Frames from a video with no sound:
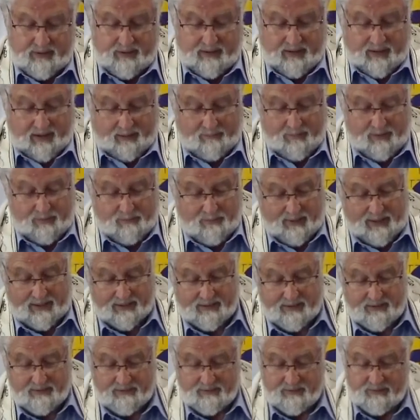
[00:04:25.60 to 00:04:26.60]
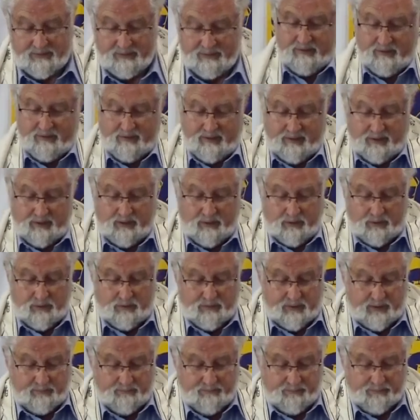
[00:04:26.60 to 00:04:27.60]
Coming back to
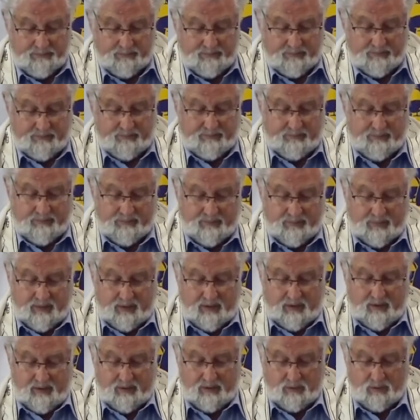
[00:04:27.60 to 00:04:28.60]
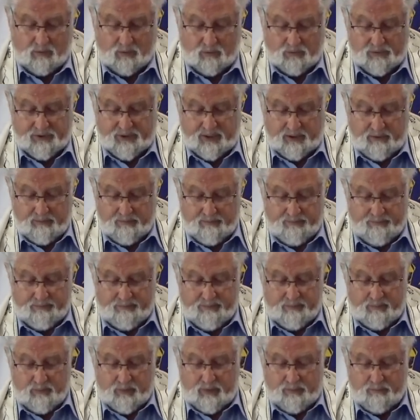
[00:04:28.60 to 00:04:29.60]
Yehuda, also,
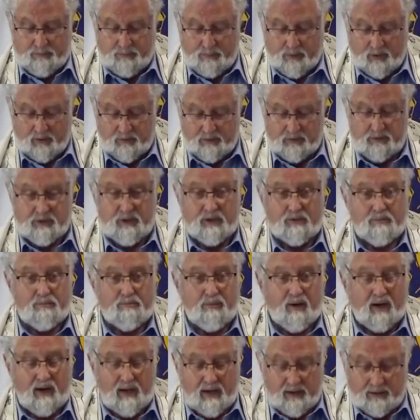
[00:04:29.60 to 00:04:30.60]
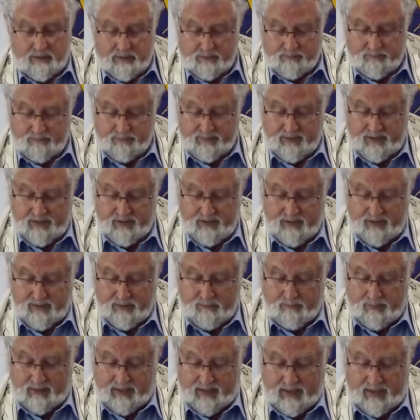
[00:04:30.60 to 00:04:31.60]
when Pontius Pilate
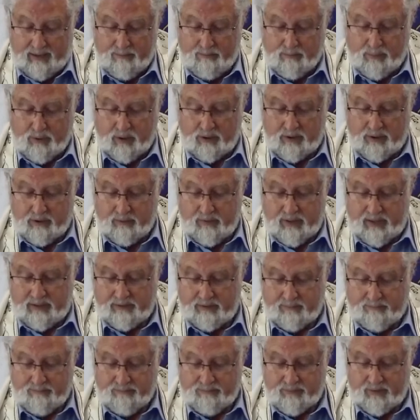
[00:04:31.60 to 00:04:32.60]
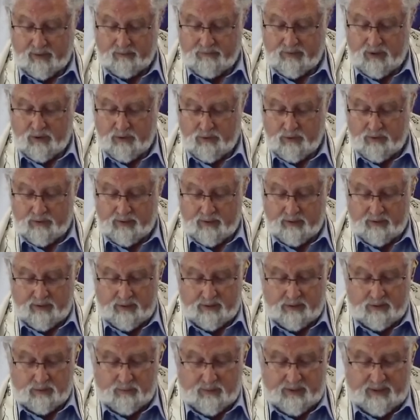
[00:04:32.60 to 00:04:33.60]
became procurator of Yehuda
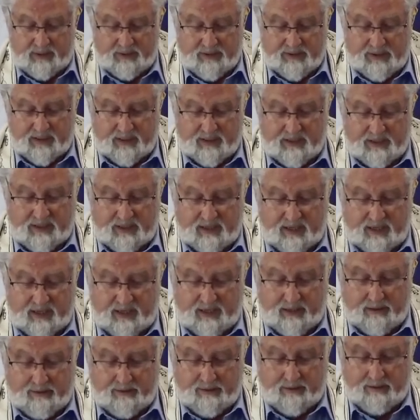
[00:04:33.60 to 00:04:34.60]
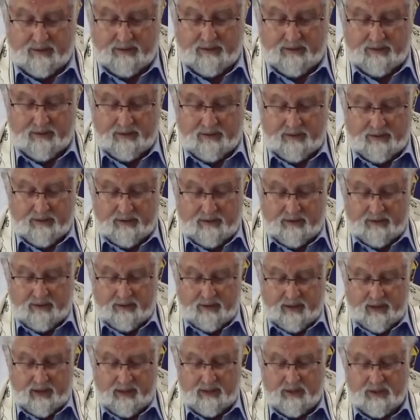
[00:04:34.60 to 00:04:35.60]
in 26 CE,
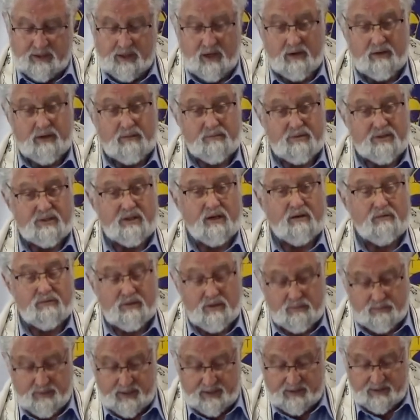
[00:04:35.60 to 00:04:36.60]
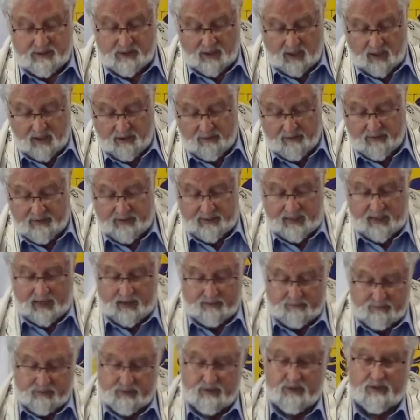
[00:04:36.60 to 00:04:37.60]
he showed himself to be a tyrant
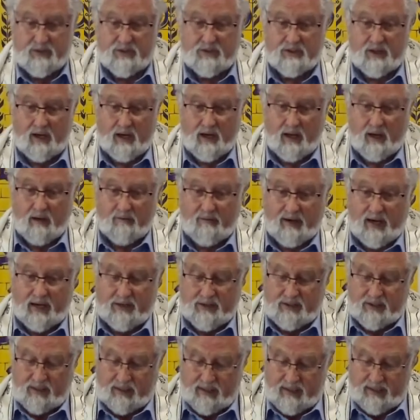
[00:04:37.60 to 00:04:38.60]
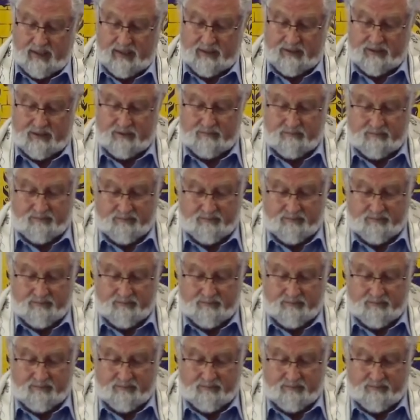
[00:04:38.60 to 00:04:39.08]
after the style of Archelaus.